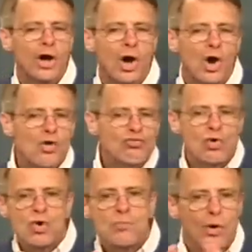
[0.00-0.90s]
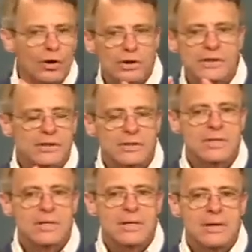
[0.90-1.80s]
the rumors
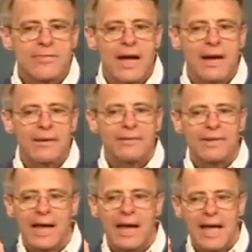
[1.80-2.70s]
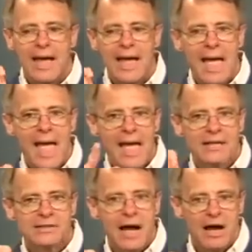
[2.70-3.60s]
that the
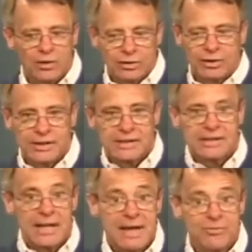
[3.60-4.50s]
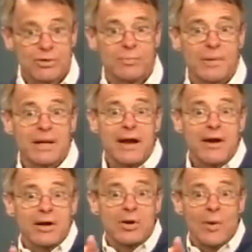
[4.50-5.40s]
exiles, the slaves who had been
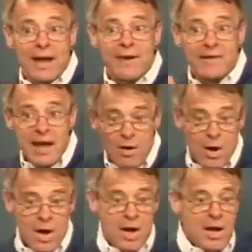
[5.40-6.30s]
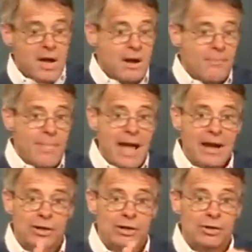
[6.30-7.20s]
carried away, had now come
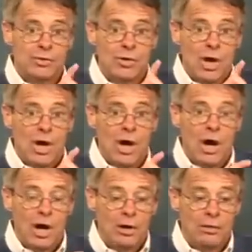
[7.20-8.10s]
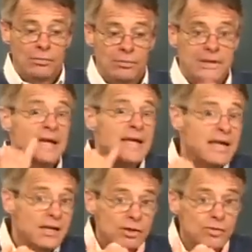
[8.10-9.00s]
back to
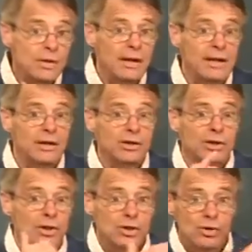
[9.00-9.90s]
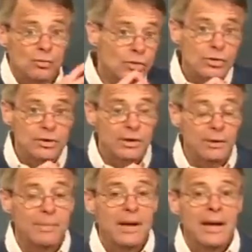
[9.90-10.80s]
Israel and to
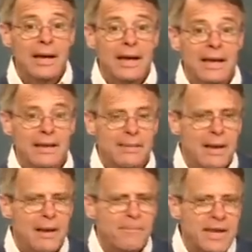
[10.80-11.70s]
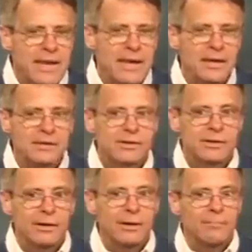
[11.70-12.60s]
Jerusalem, he begins
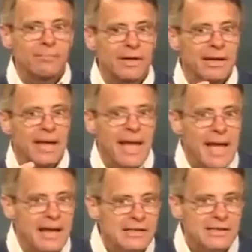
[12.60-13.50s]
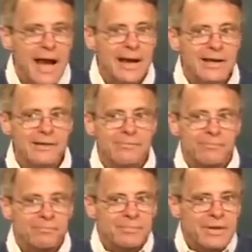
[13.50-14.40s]
to be excited,
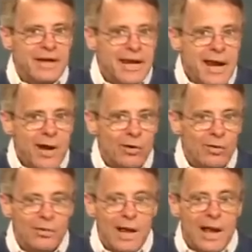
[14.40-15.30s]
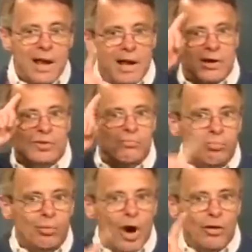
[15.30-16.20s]
eager. His
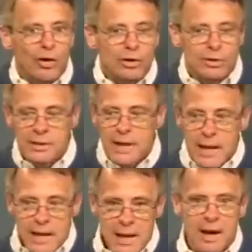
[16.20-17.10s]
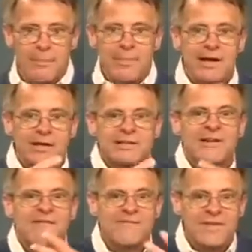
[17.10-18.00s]
brothers come in
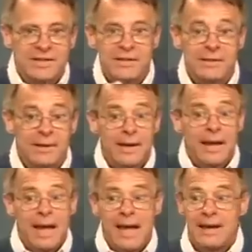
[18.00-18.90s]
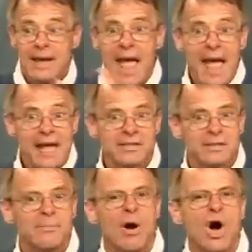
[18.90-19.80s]
to visit, and he asks
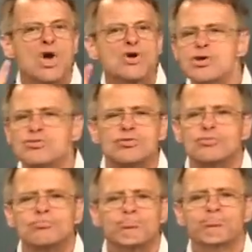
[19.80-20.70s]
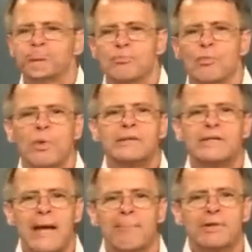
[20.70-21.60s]
them news. What's
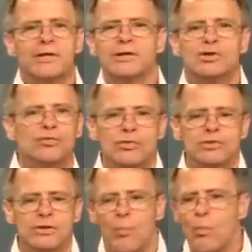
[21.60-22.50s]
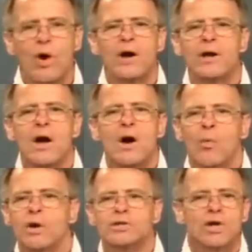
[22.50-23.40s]
happened in Jerusalem?
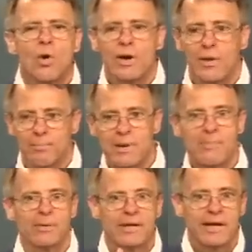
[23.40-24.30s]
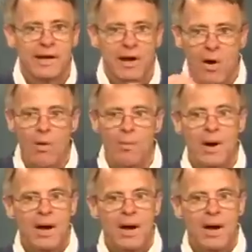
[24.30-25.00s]
What's going on? People getting home.